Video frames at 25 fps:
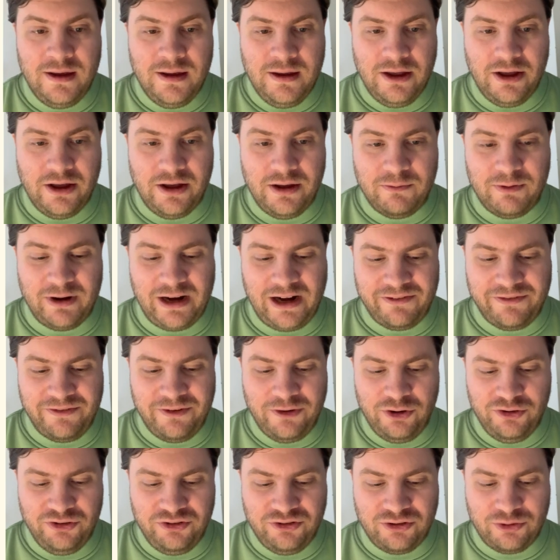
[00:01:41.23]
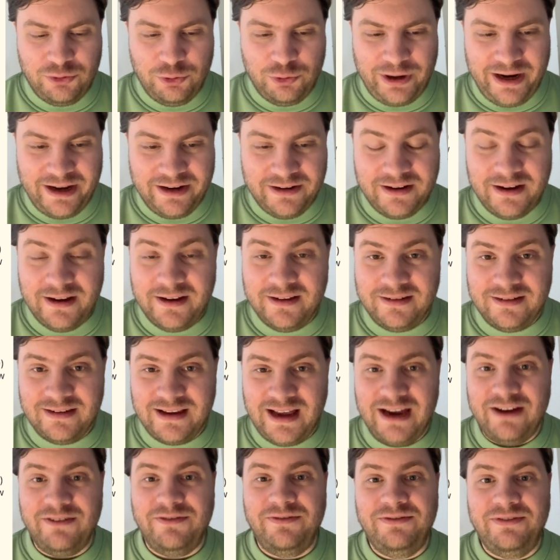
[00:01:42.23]
Uh, when I first read this,
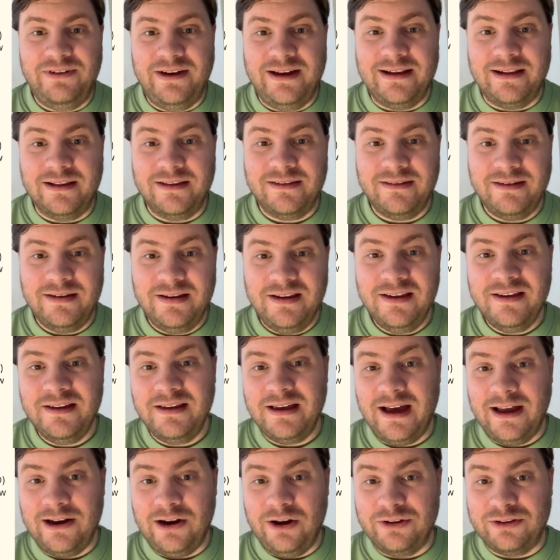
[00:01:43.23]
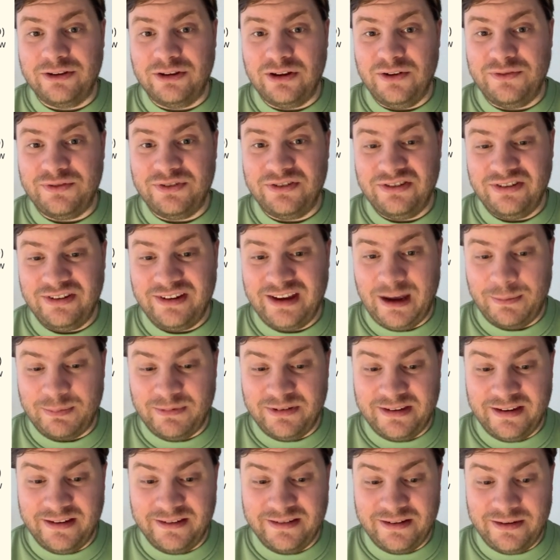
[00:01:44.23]
I felt a lot of
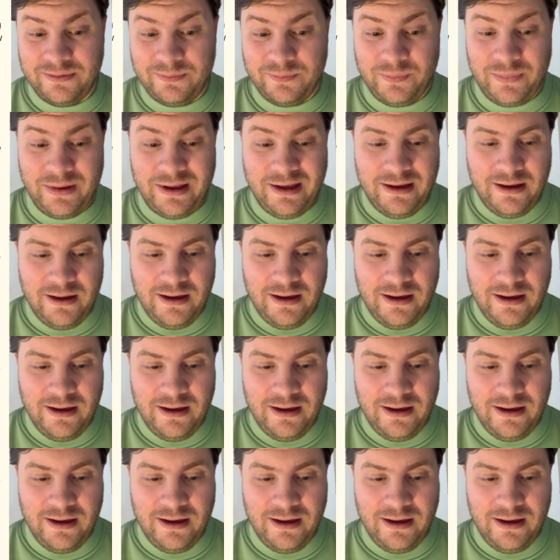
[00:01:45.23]
skepticism.